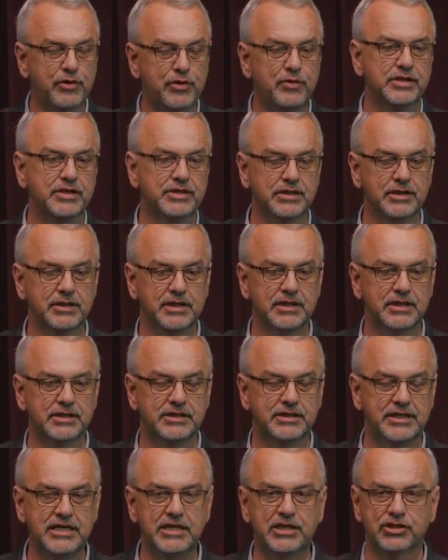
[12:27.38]
through this,
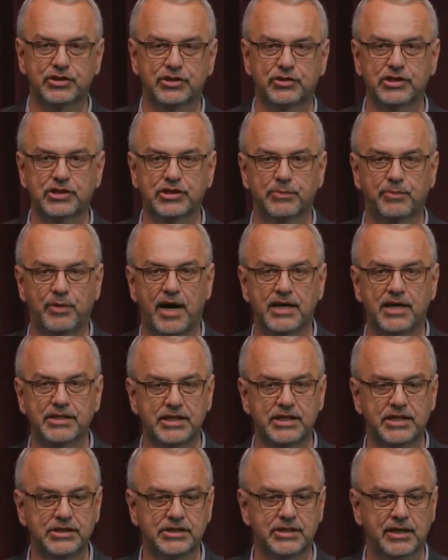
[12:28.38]
this deconstruction
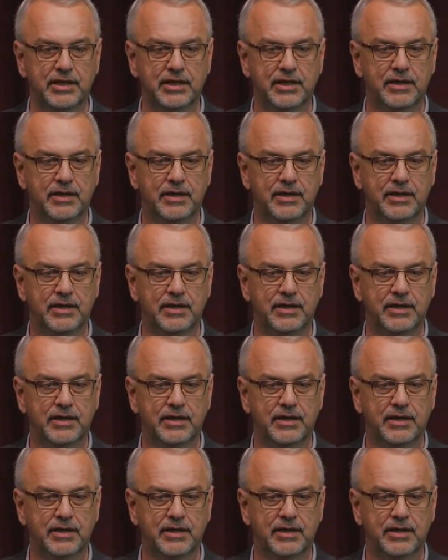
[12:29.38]
process